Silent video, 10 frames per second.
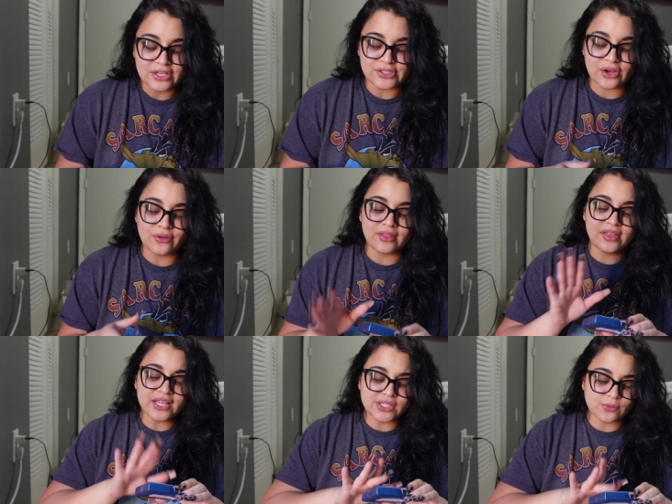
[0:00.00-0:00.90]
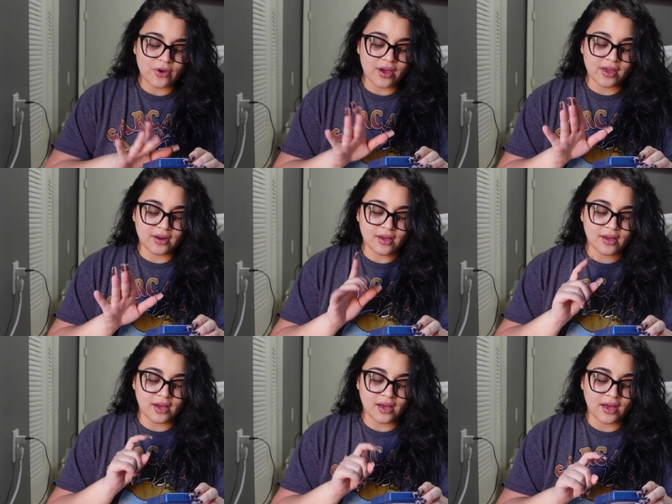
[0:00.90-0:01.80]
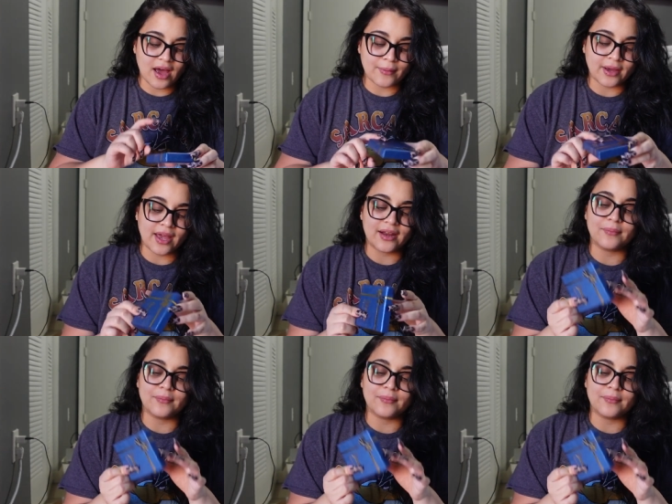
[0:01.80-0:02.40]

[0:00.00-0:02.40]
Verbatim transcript: So this one, I'm, again,